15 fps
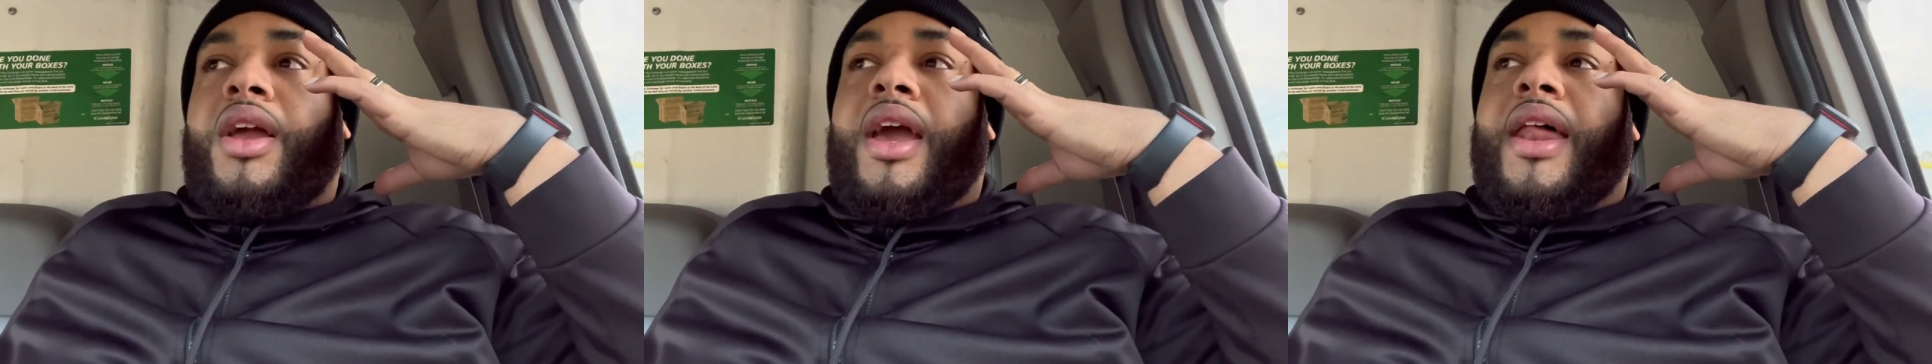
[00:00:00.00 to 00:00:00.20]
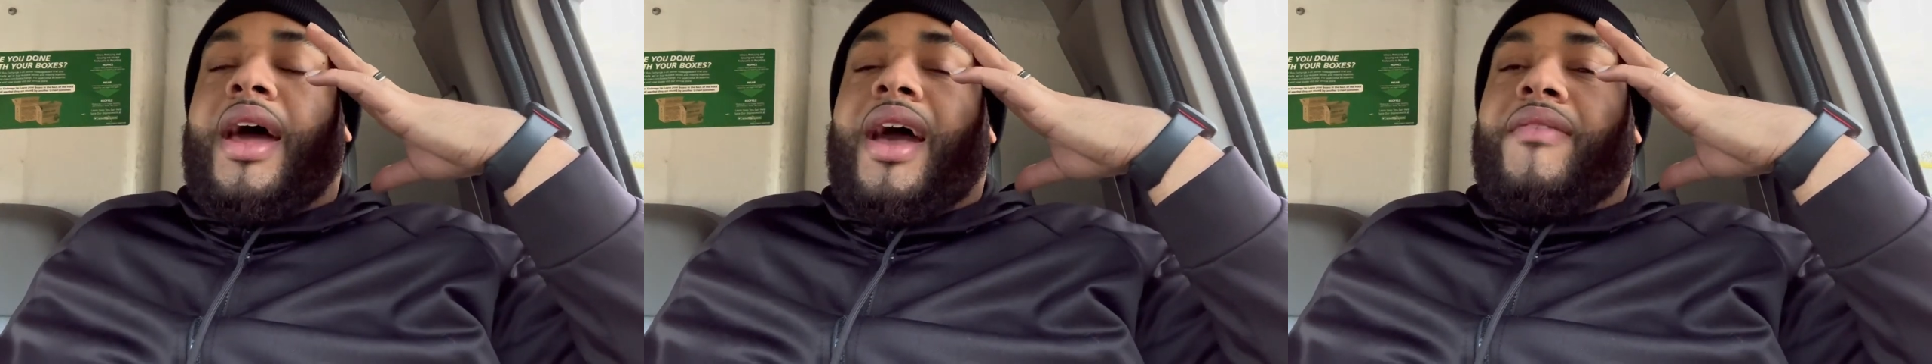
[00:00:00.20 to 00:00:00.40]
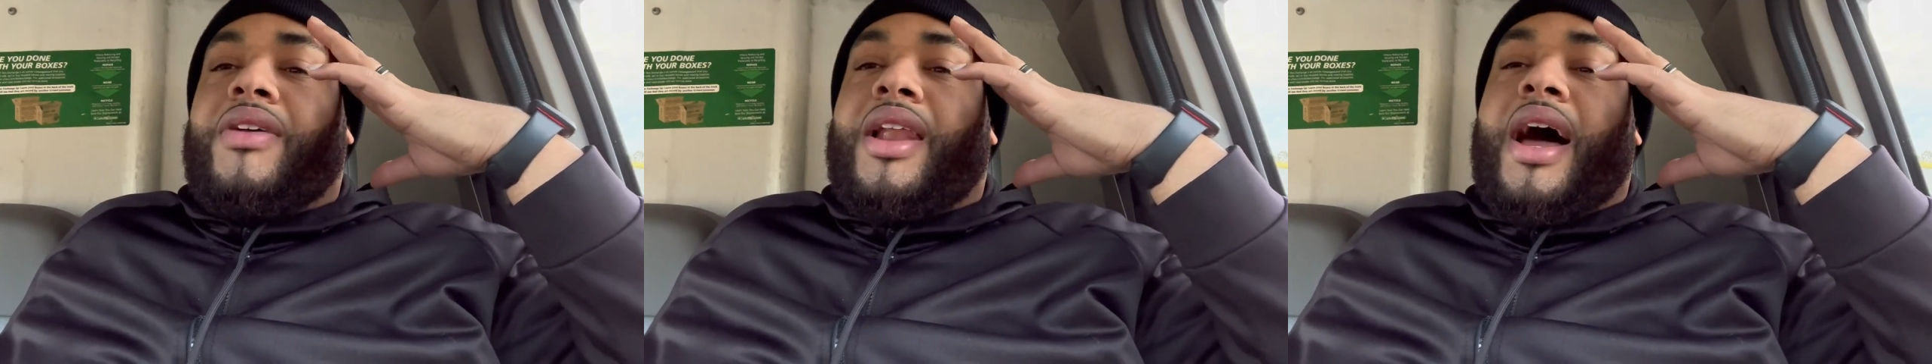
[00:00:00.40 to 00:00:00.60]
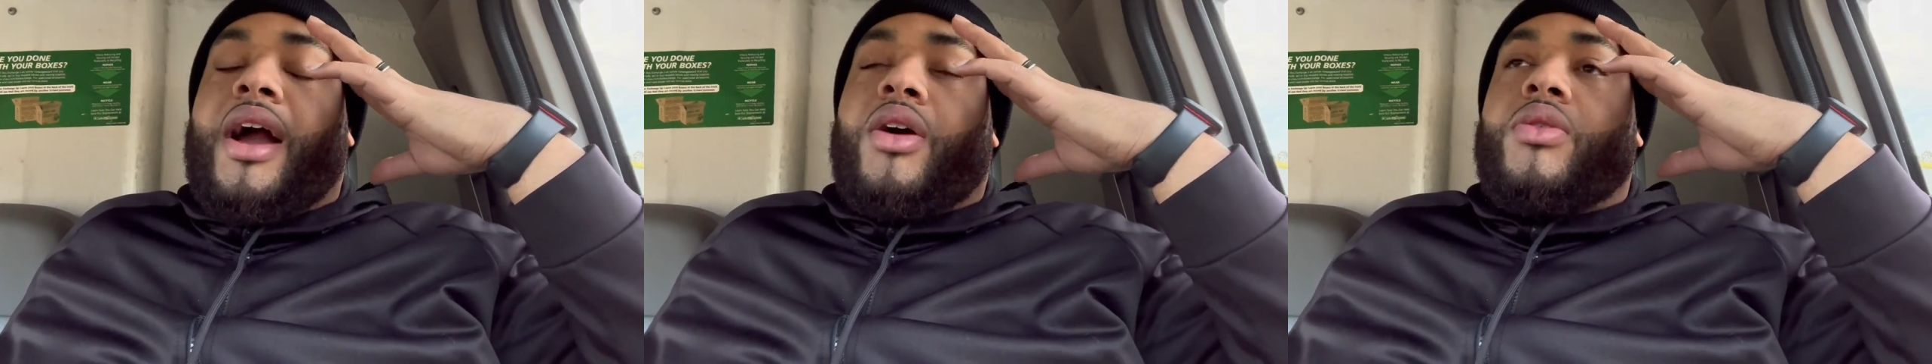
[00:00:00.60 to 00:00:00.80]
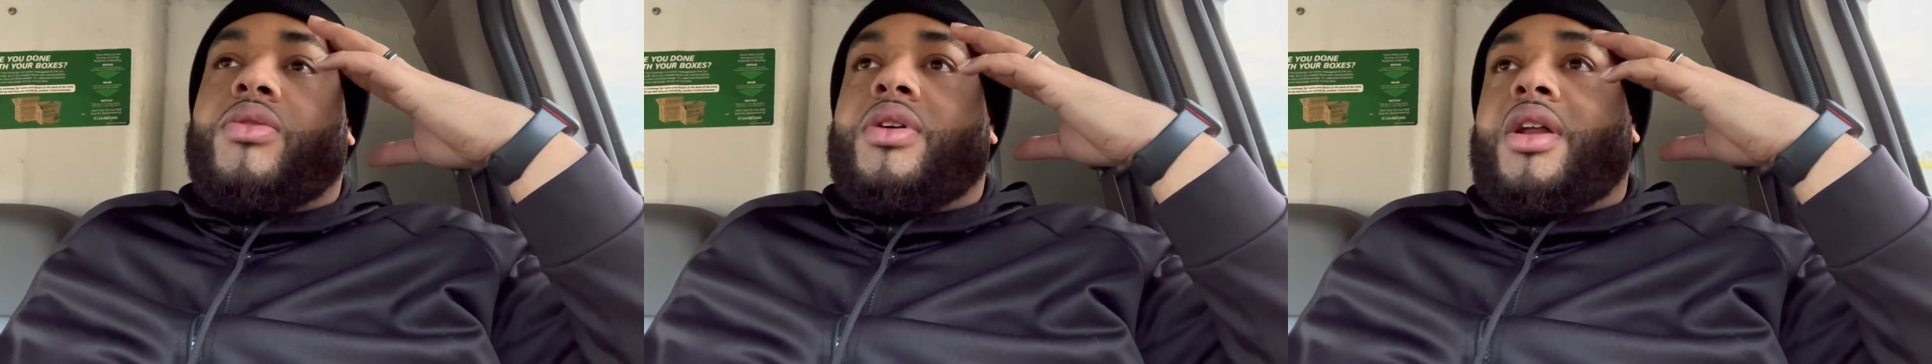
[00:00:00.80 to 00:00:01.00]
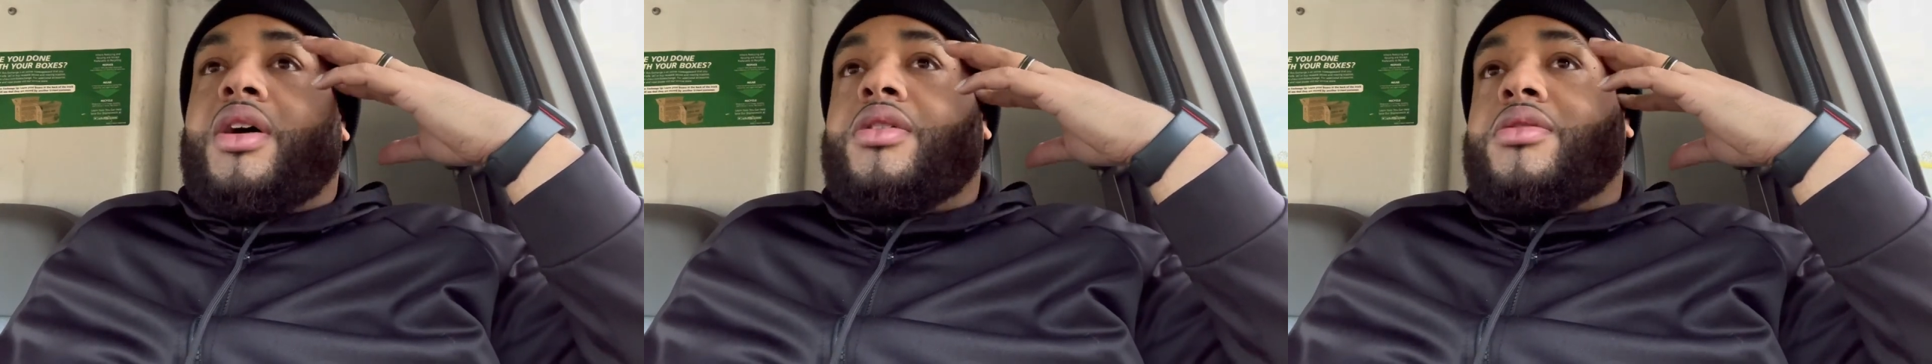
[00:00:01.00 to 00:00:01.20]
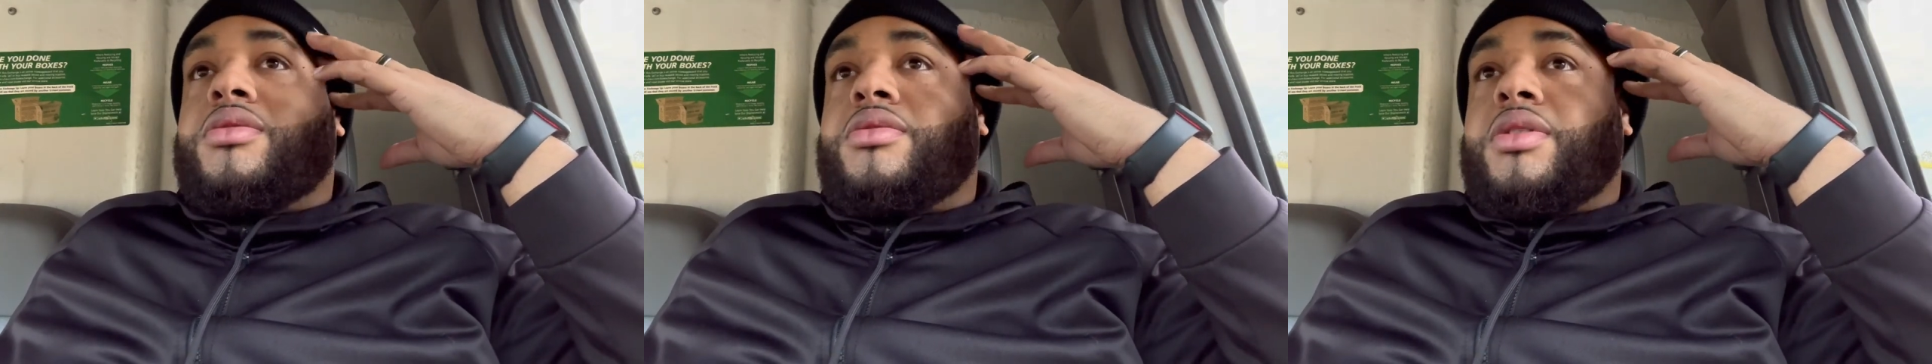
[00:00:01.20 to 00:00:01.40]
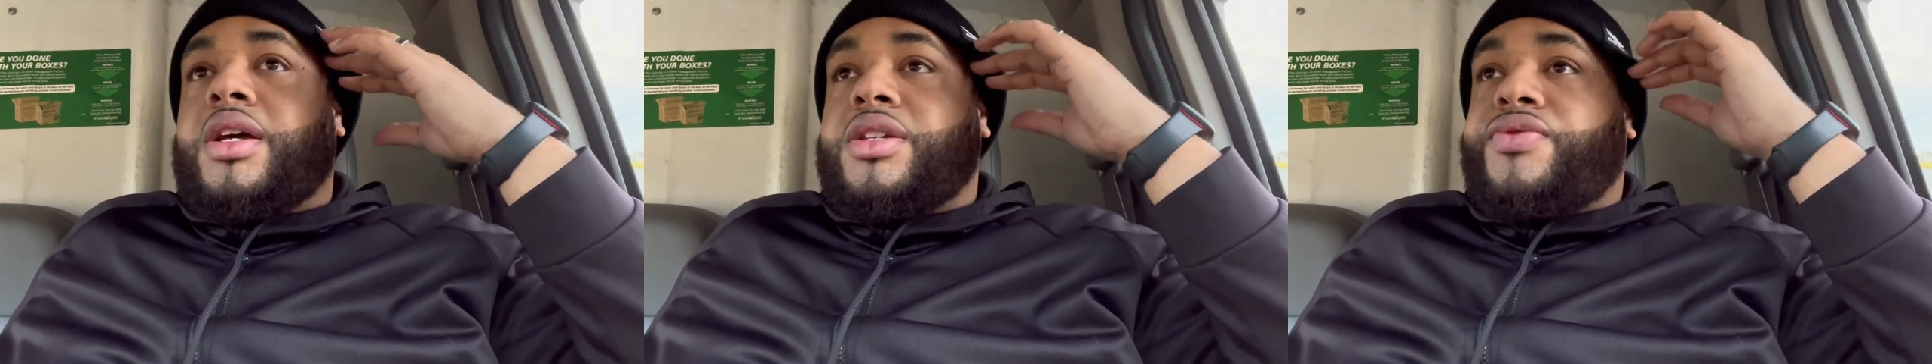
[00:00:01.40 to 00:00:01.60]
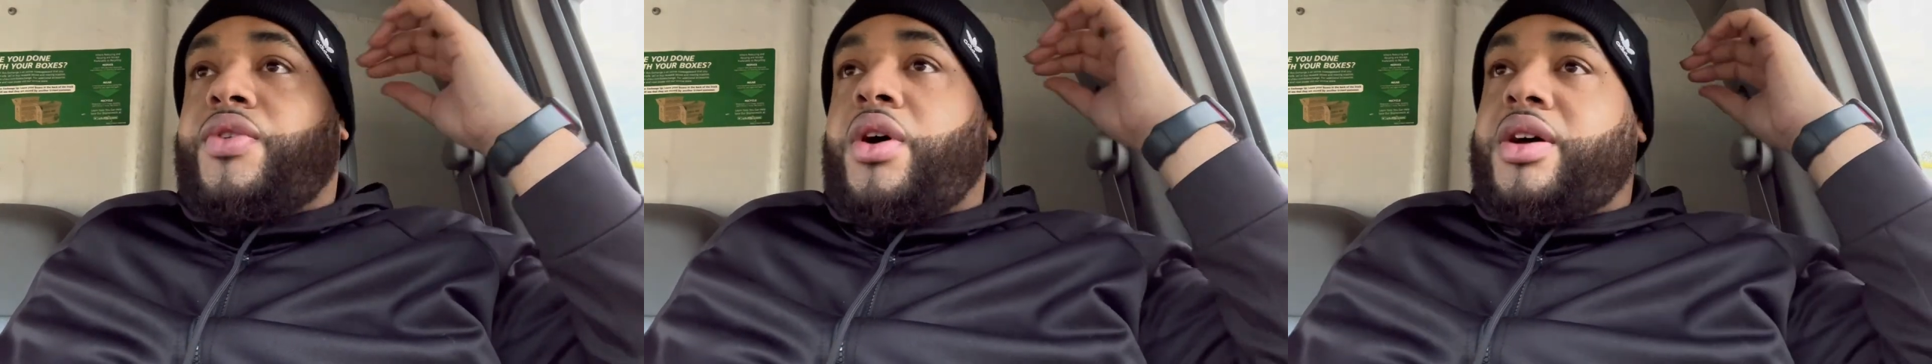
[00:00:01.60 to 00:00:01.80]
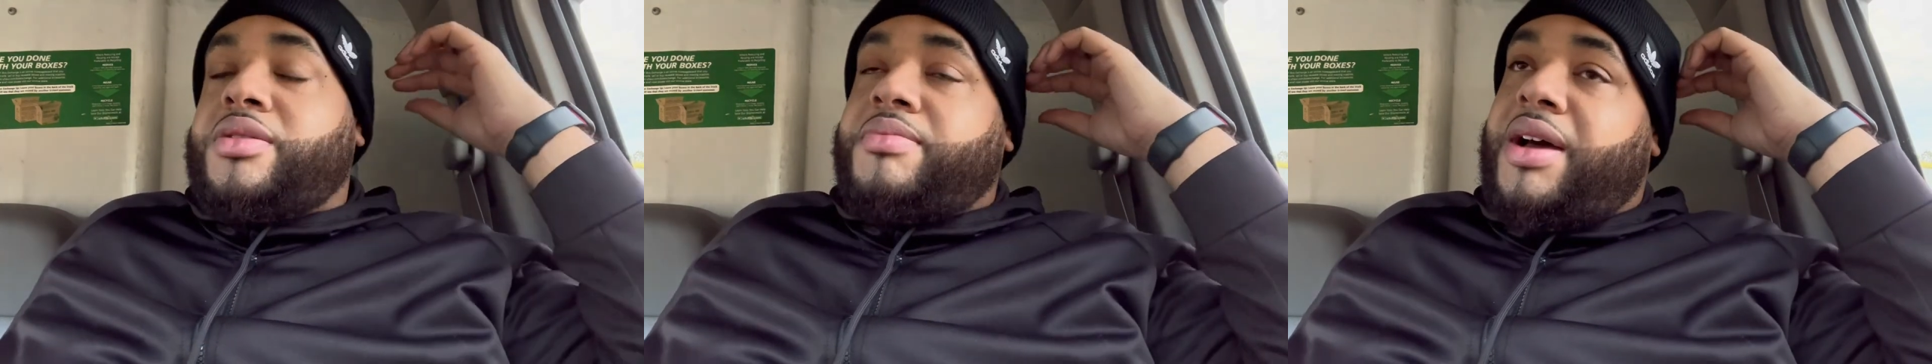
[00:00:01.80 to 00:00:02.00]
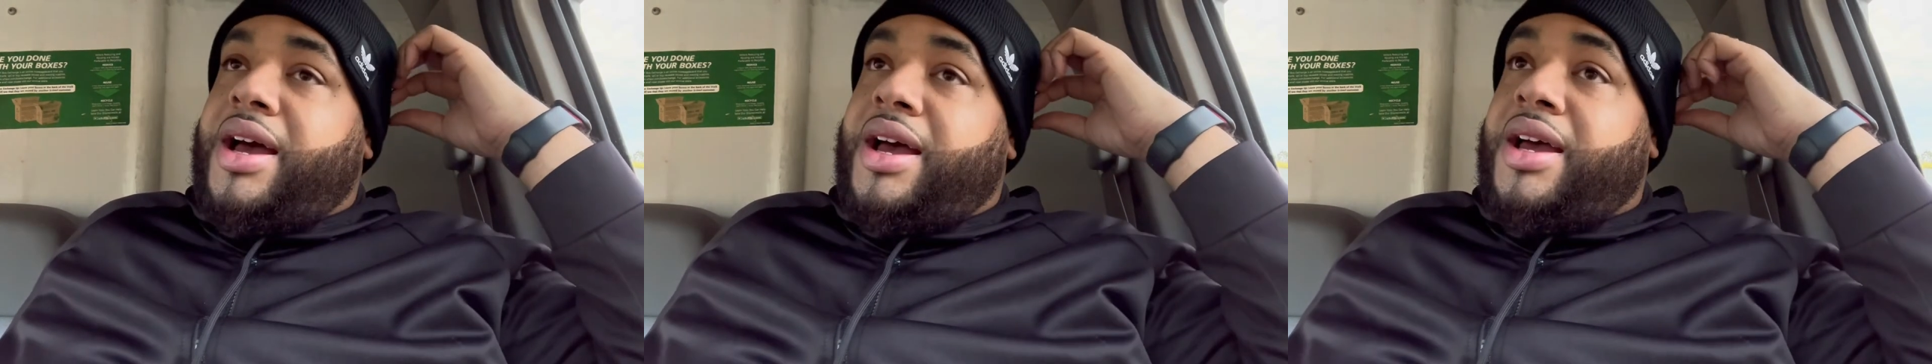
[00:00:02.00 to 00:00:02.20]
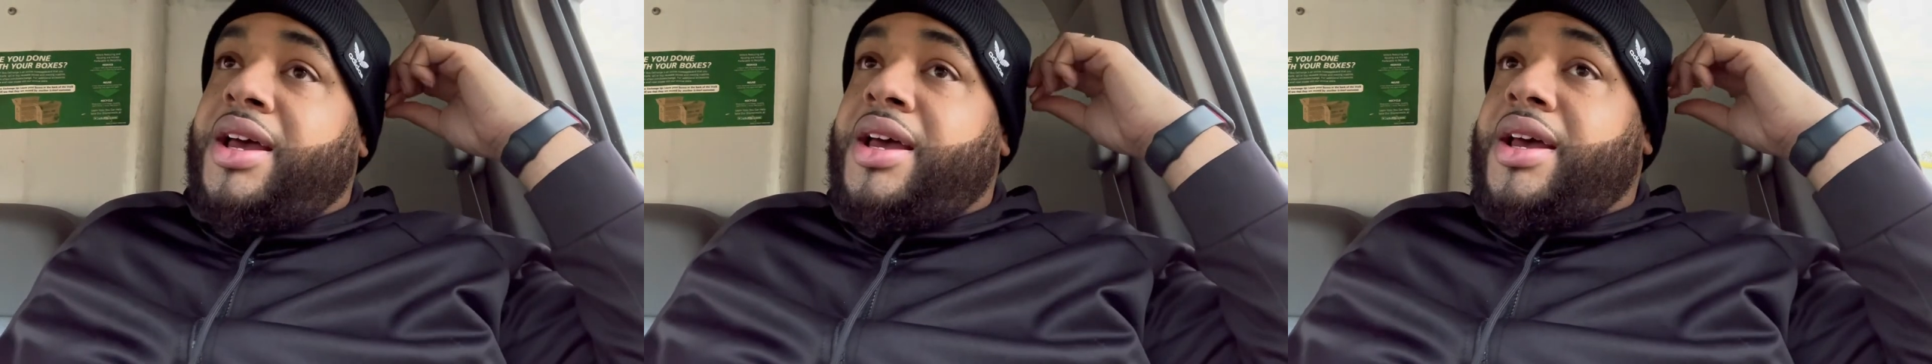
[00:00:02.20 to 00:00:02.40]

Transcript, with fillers: And I have a lot going on as far as my